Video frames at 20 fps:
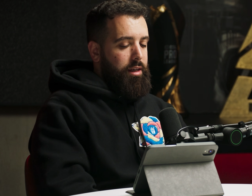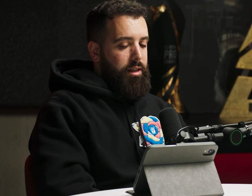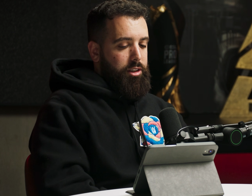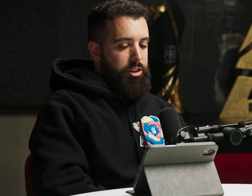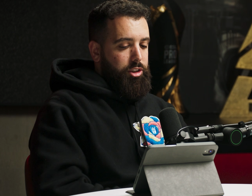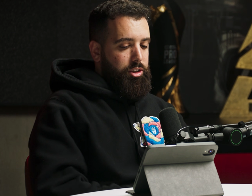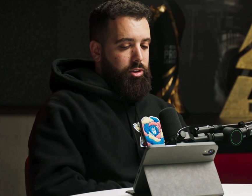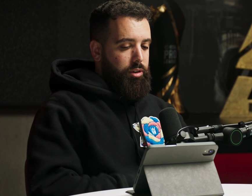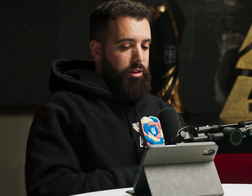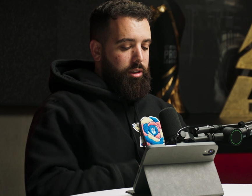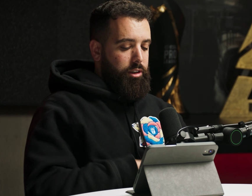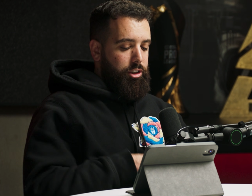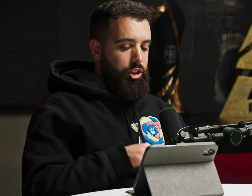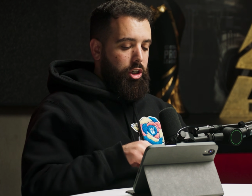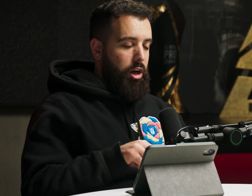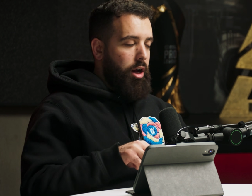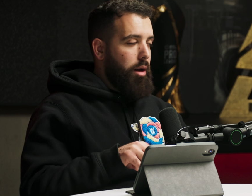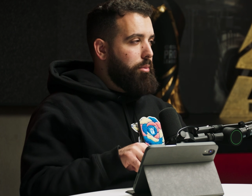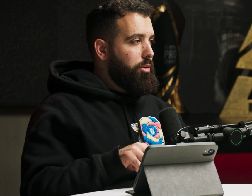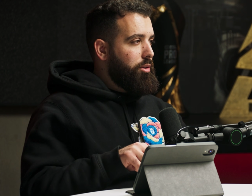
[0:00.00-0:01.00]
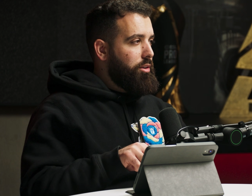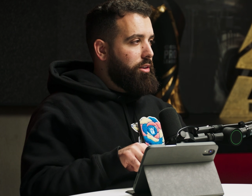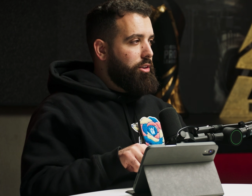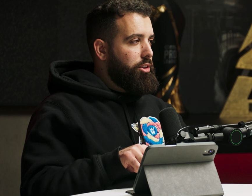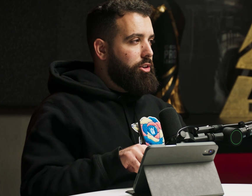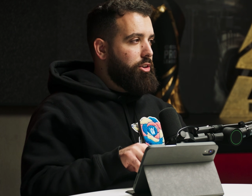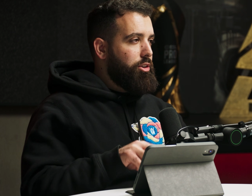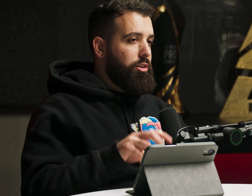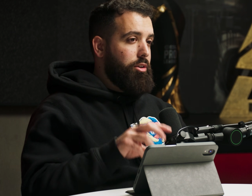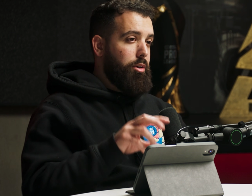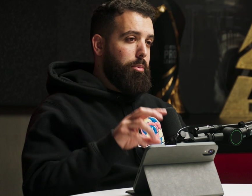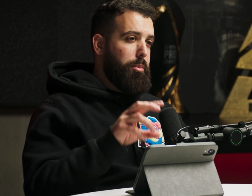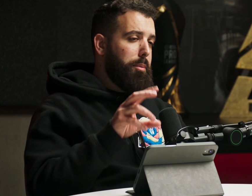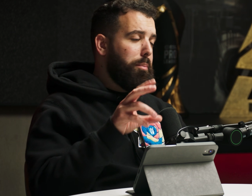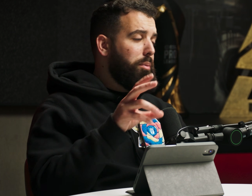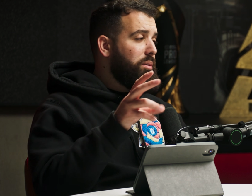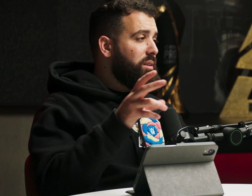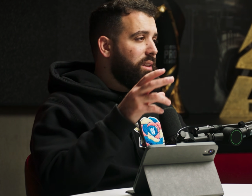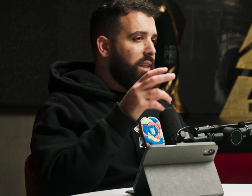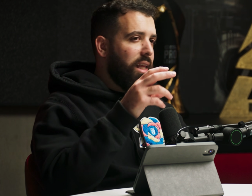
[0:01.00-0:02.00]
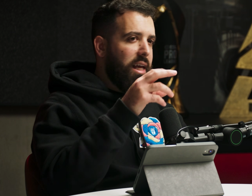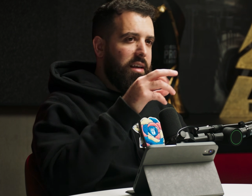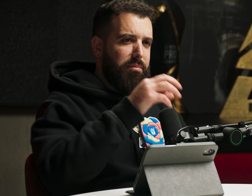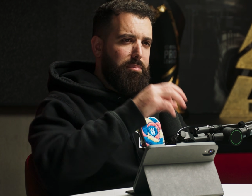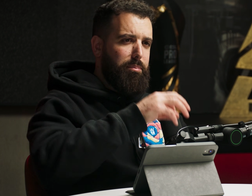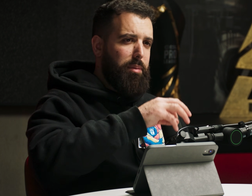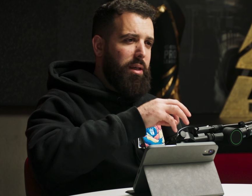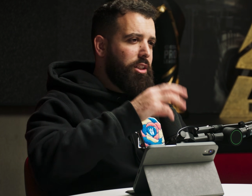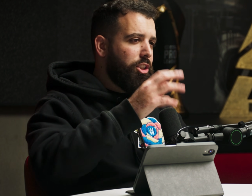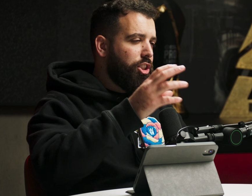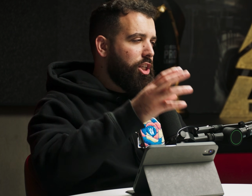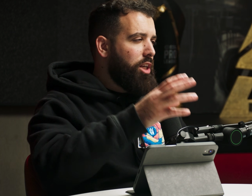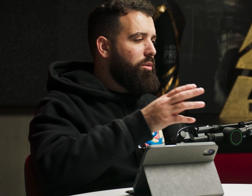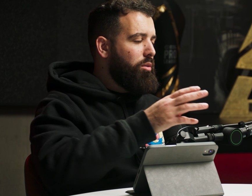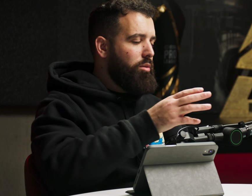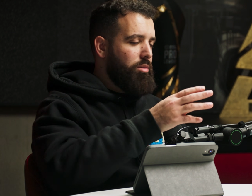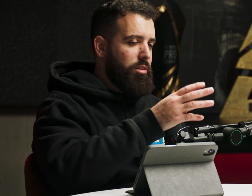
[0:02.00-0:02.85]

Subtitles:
certain jobs or industries or people's life in general.